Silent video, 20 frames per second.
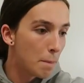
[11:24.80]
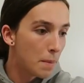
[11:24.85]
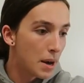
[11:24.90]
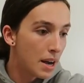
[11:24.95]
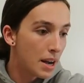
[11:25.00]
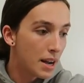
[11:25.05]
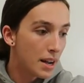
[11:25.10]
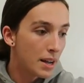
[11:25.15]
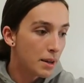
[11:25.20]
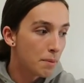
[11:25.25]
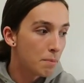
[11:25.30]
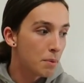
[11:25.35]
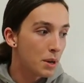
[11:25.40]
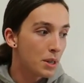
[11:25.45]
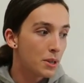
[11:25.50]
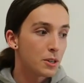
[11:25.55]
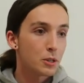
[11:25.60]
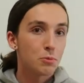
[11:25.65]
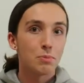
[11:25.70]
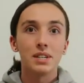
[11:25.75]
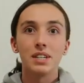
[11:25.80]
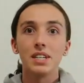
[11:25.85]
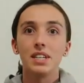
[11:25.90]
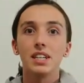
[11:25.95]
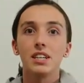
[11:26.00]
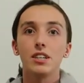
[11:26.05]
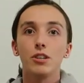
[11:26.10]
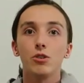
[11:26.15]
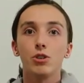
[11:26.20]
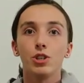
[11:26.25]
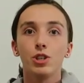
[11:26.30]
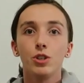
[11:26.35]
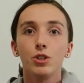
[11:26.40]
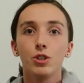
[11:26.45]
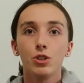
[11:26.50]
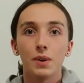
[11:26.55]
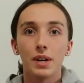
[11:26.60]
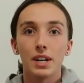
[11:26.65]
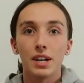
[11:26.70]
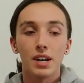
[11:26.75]
my brother's been needing new
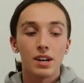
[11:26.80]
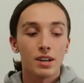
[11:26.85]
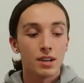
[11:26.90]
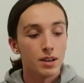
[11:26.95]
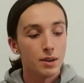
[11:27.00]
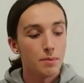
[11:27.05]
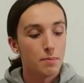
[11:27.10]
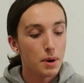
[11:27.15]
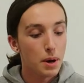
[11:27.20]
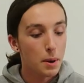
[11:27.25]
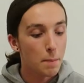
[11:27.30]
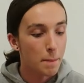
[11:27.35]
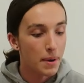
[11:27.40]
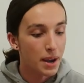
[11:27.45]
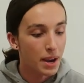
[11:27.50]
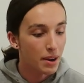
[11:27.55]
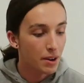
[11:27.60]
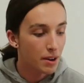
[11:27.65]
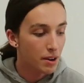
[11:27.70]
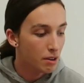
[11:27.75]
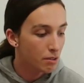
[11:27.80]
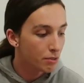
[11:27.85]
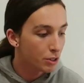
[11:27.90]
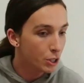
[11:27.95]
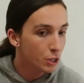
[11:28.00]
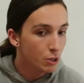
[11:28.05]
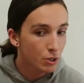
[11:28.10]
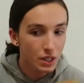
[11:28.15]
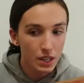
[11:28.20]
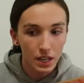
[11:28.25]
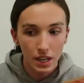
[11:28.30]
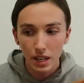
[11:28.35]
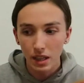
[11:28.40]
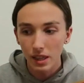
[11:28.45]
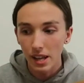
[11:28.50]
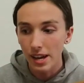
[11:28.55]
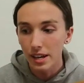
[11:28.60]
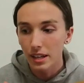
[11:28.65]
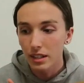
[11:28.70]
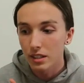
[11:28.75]
shoes, so I got him a pair of shoes that he
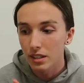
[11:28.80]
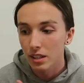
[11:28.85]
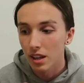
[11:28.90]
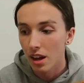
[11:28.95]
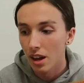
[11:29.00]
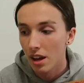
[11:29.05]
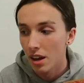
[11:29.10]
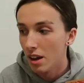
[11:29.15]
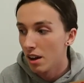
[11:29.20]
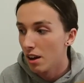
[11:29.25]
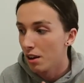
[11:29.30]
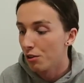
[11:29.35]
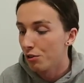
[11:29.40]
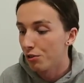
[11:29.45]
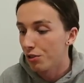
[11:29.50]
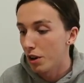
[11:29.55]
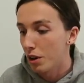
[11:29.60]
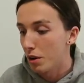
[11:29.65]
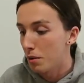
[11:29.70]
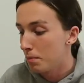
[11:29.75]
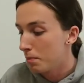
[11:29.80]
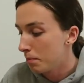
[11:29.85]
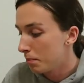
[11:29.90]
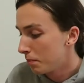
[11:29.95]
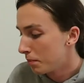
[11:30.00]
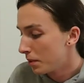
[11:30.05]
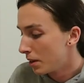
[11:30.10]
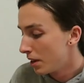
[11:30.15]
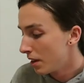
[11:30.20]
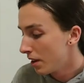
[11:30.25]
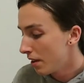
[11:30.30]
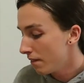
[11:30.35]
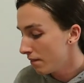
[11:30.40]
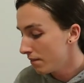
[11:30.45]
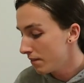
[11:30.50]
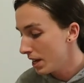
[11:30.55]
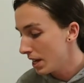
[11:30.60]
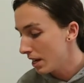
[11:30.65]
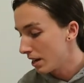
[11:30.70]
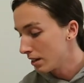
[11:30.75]
likes from
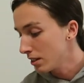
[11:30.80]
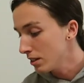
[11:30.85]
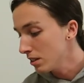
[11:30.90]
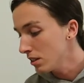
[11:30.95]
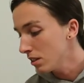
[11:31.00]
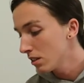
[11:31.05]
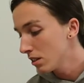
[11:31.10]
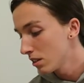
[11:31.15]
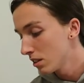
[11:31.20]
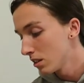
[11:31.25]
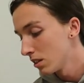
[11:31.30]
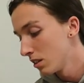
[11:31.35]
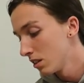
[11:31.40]
Vans.